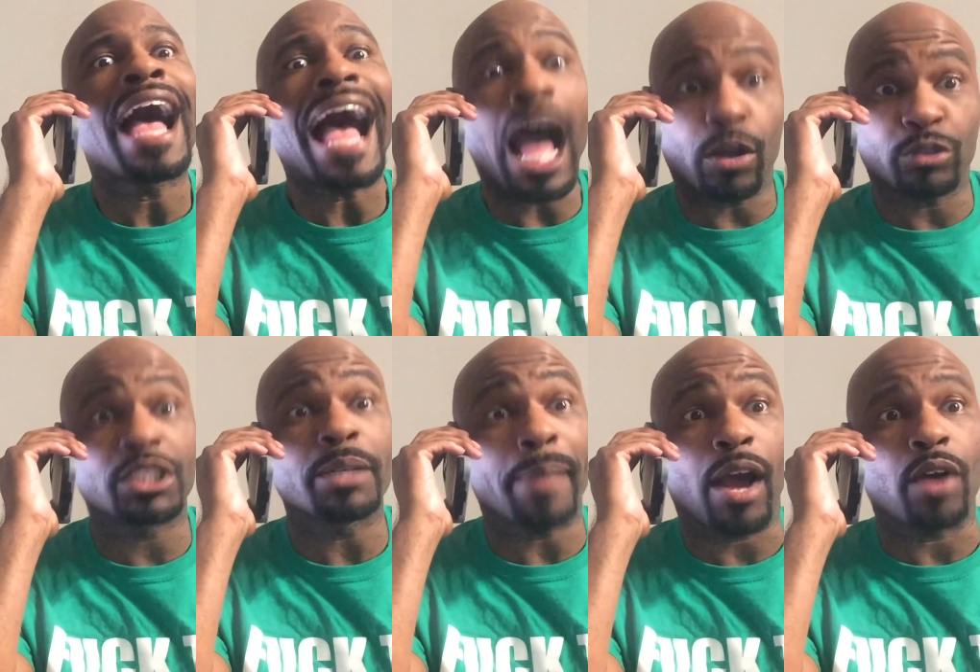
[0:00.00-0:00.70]

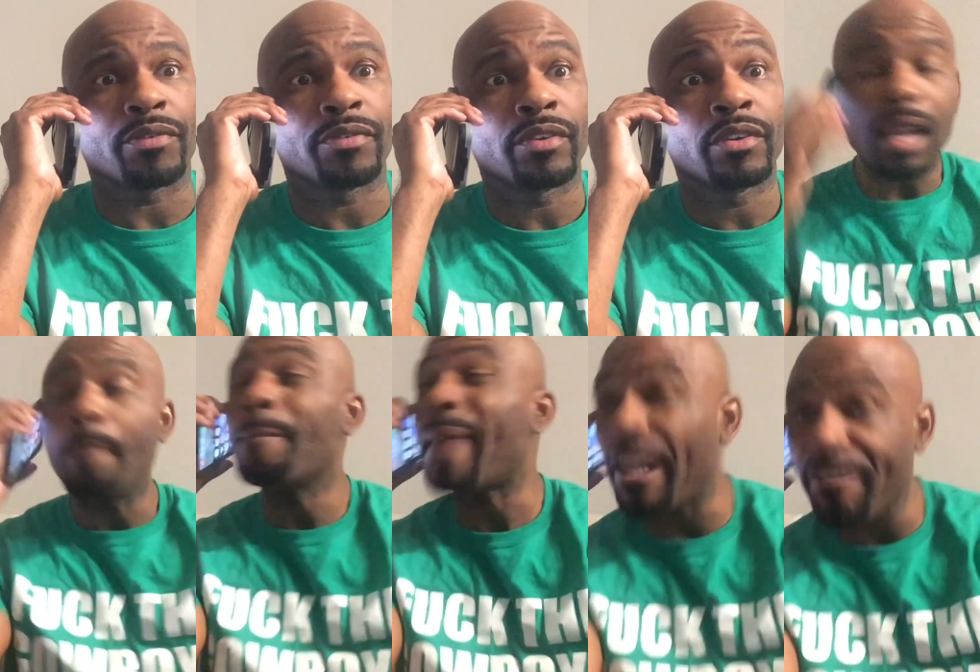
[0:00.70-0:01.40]
out your mouth.
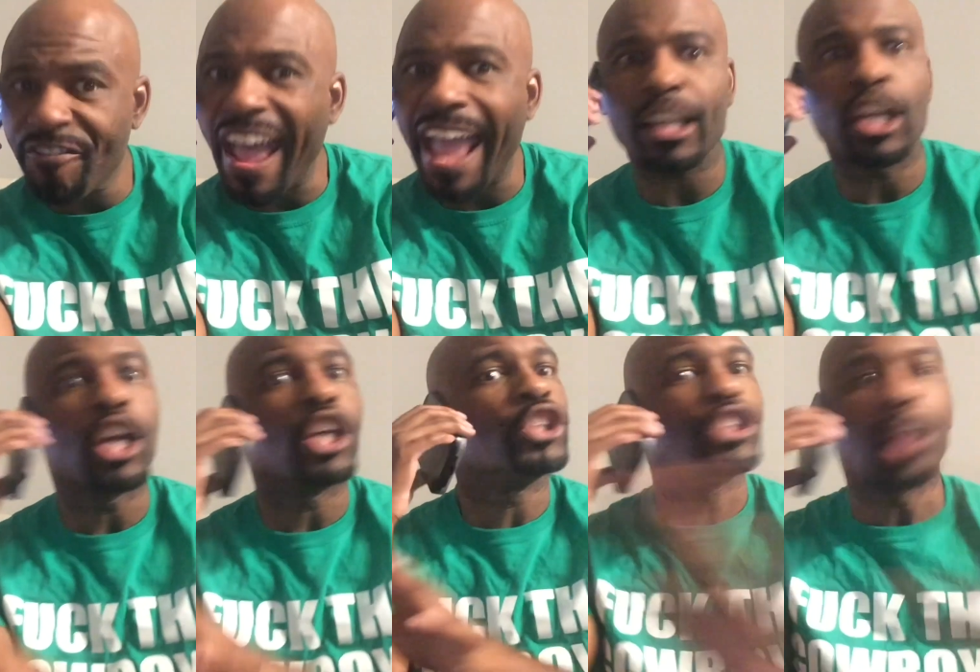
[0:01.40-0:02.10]
Matter of
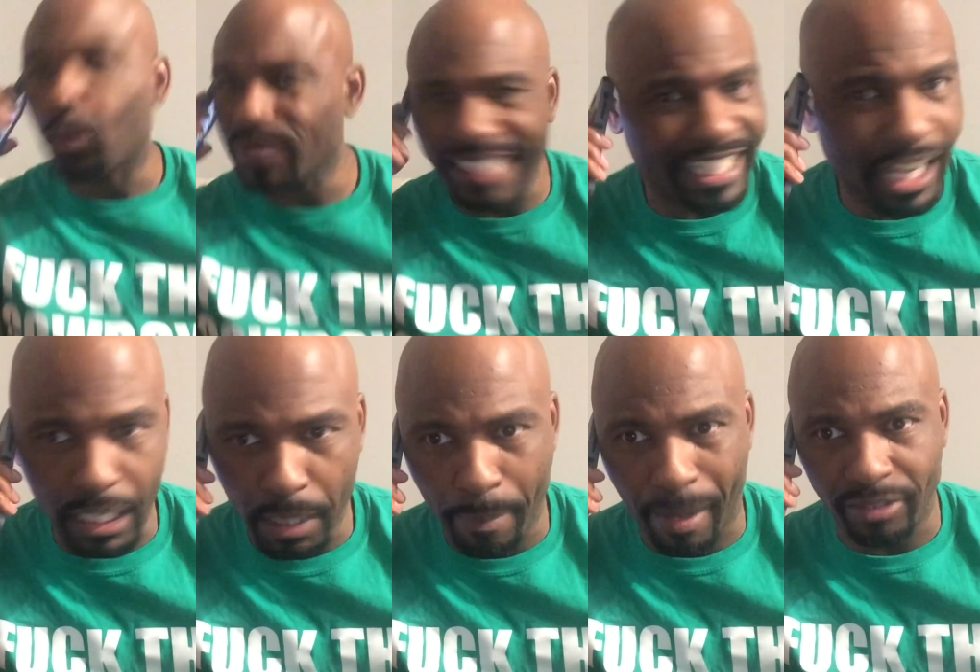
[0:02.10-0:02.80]
fact, don't say
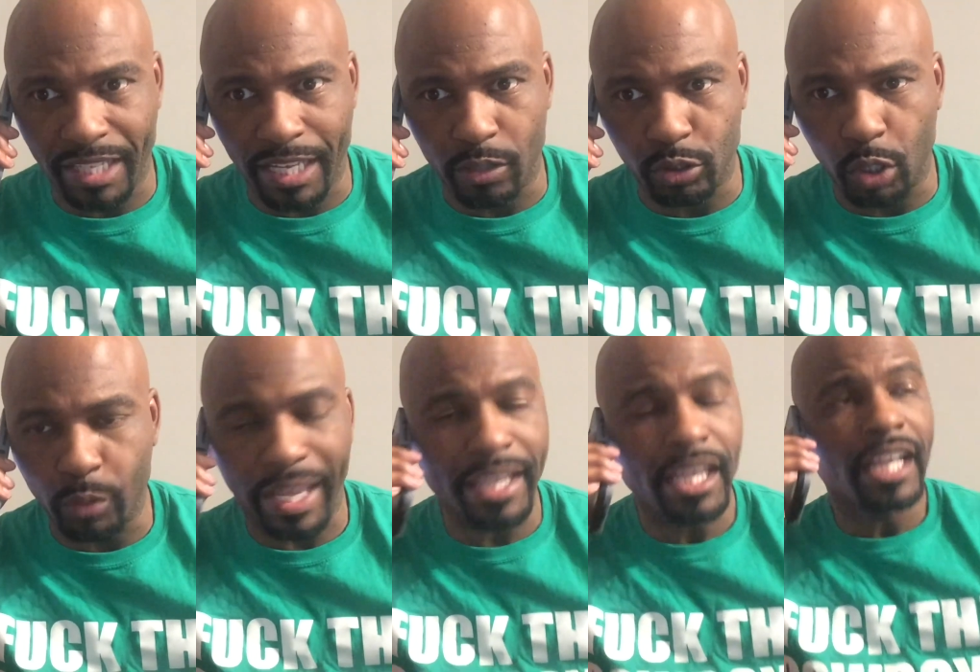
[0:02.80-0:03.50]
nothing about the Eagles,
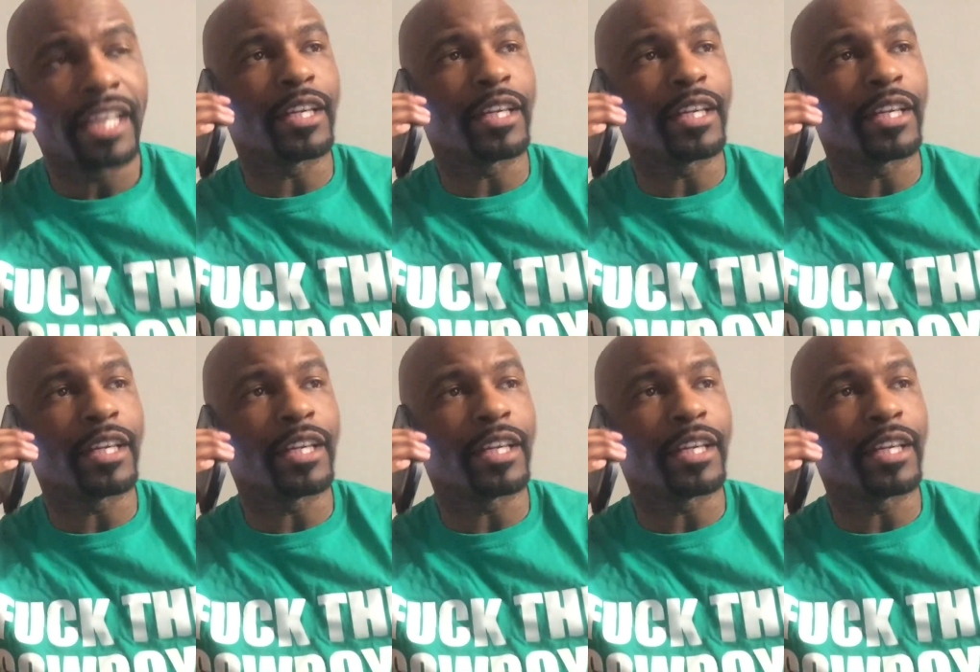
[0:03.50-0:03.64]
okay?